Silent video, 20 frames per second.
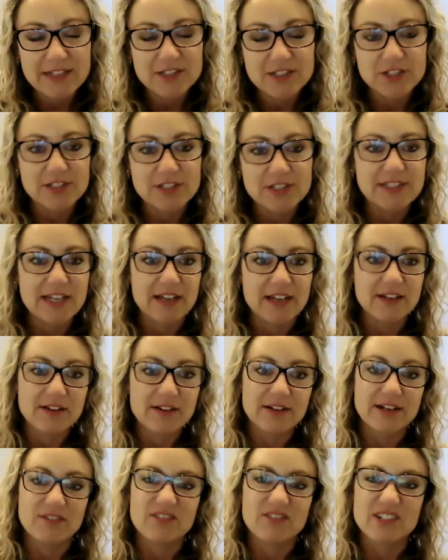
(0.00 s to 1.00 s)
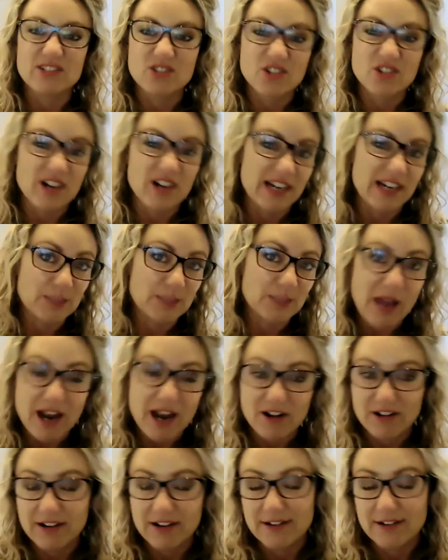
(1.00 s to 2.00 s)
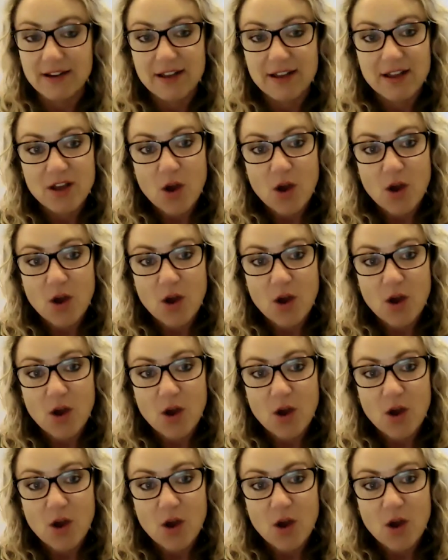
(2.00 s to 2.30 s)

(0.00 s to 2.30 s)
is just that kind of real transparent,